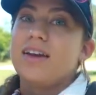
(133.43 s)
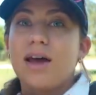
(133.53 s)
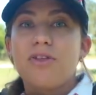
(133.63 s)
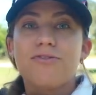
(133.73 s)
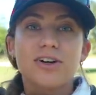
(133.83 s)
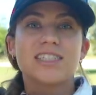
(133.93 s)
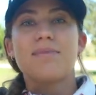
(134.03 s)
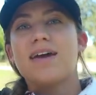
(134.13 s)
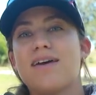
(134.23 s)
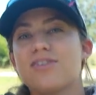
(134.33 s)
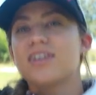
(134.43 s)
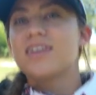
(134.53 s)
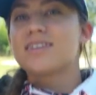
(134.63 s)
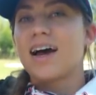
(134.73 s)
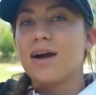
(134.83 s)
Now, the first time I ever did
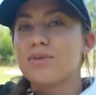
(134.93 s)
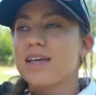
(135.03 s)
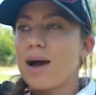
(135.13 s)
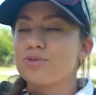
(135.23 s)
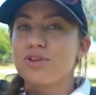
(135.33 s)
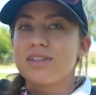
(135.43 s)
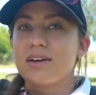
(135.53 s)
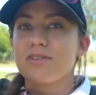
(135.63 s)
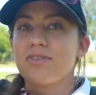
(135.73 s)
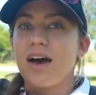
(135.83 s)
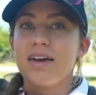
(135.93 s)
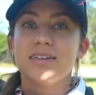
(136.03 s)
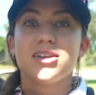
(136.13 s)
this, I was absolutely terrified.